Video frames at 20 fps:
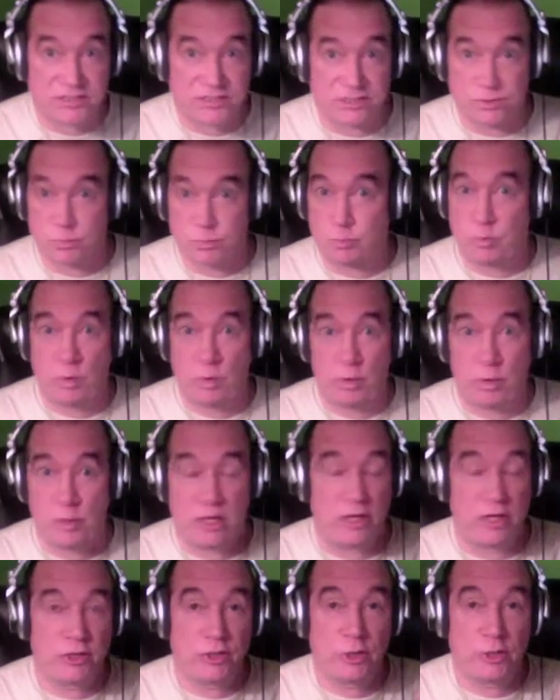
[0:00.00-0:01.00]
where
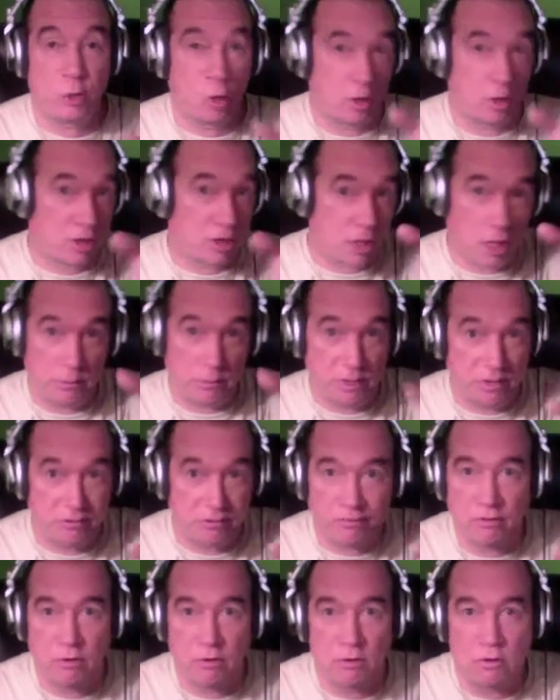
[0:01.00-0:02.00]
you're coming
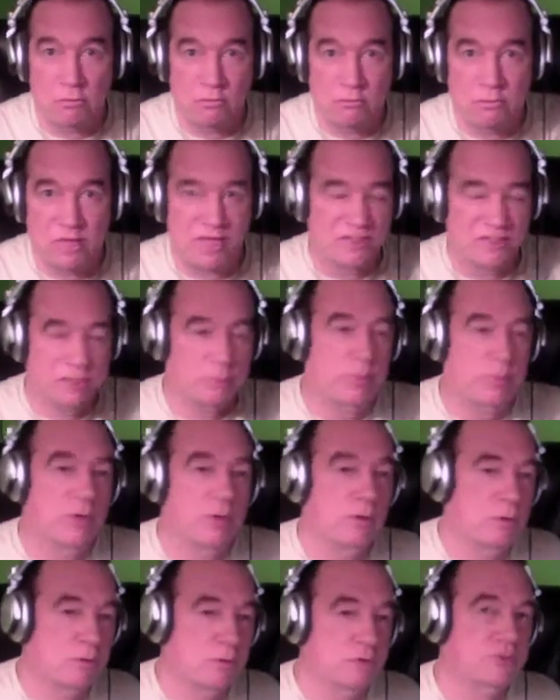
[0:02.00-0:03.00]
from as
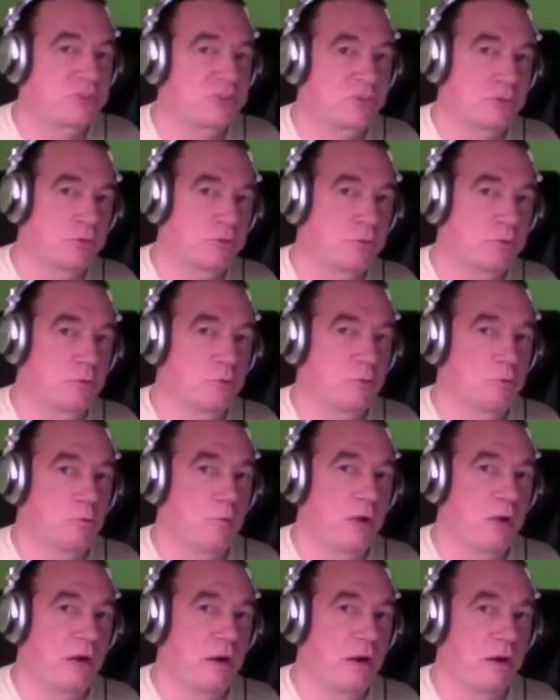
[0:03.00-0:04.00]
opposed to
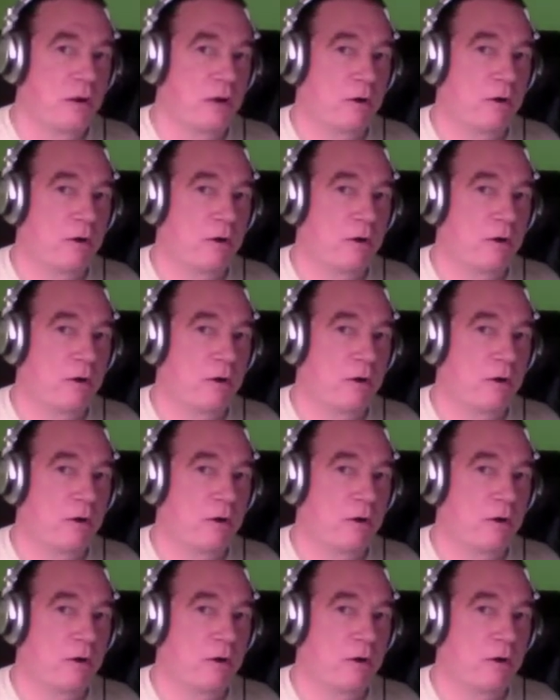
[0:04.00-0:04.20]
where